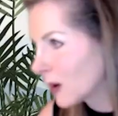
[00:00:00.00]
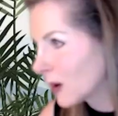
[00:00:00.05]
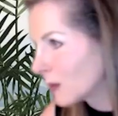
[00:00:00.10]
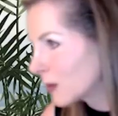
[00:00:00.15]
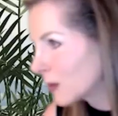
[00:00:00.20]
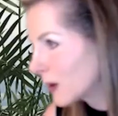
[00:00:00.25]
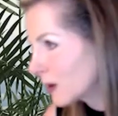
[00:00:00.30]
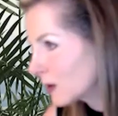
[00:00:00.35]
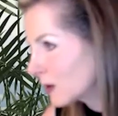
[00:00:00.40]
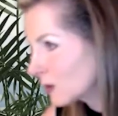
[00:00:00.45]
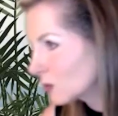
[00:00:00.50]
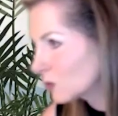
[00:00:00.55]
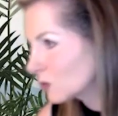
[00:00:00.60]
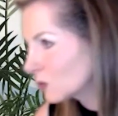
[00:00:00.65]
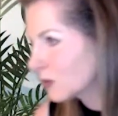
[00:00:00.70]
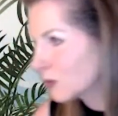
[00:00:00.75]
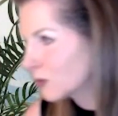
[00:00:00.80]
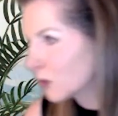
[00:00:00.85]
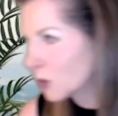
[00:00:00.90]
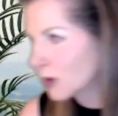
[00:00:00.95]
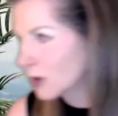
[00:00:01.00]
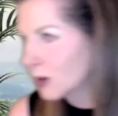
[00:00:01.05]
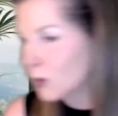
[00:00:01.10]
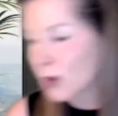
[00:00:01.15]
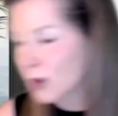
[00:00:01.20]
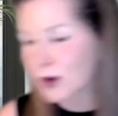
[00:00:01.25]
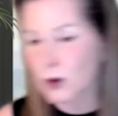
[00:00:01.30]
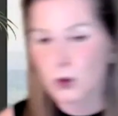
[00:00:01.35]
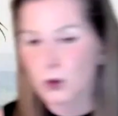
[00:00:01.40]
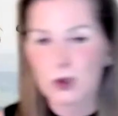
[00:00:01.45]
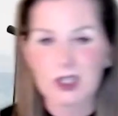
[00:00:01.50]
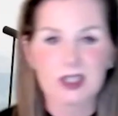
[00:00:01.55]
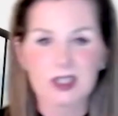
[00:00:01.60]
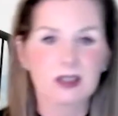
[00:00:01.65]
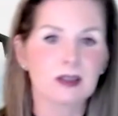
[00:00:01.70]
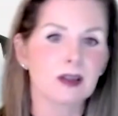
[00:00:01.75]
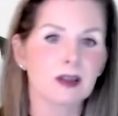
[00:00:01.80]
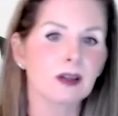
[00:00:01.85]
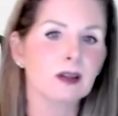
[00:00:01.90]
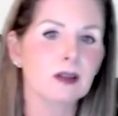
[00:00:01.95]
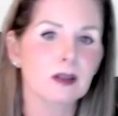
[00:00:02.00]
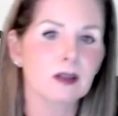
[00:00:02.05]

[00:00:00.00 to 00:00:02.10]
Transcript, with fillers: I'm at 4106.